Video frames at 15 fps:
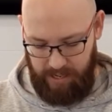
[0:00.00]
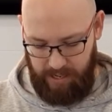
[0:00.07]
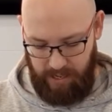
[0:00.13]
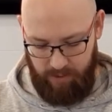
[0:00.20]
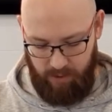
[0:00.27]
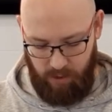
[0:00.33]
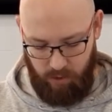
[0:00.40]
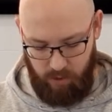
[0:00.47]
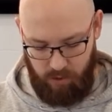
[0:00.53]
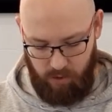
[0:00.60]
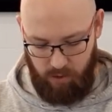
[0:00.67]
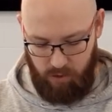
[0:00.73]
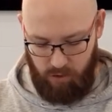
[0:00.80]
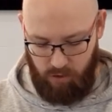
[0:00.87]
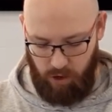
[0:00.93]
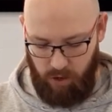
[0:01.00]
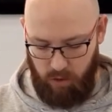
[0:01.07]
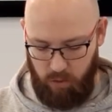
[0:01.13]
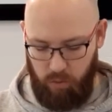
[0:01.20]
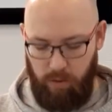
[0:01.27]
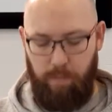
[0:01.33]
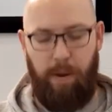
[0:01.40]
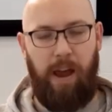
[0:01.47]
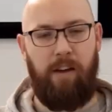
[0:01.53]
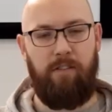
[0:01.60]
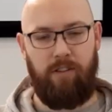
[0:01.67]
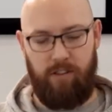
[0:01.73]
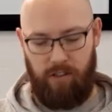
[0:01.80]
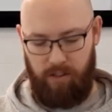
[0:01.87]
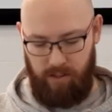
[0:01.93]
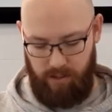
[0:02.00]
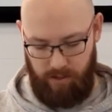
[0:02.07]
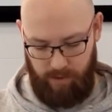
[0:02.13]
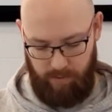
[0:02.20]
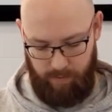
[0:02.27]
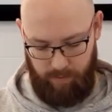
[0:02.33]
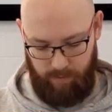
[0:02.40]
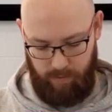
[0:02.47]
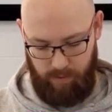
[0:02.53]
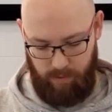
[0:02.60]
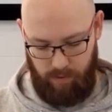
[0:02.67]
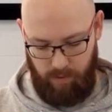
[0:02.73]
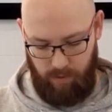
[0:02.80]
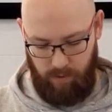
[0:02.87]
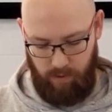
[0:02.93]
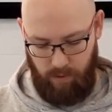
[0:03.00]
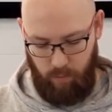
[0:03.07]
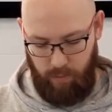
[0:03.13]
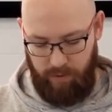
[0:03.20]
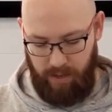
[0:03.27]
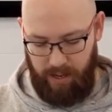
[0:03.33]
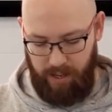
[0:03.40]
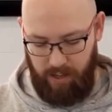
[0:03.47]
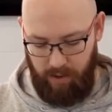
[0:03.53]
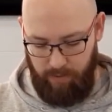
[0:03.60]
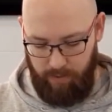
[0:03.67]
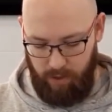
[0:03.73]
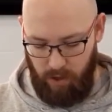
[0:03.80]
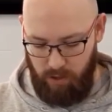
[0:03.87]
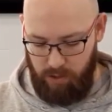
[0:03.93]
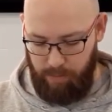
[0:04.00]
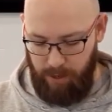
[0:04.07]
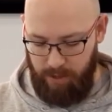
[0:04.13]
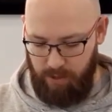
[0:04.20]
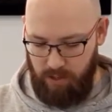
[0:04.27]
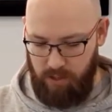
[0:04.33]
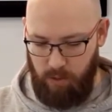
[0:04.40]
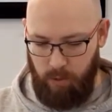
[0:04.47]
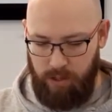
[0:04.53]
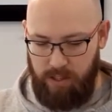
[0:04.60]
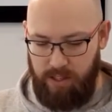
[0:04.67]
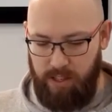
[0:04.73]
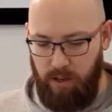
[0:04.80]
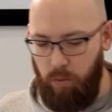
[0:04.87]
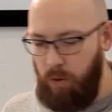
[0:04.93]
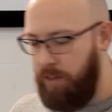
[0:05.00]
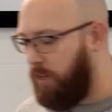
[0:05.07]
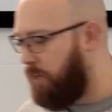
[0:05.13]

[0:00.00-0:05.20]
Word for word: and those who struggled with parenthood. We thank you for those mothers who are still with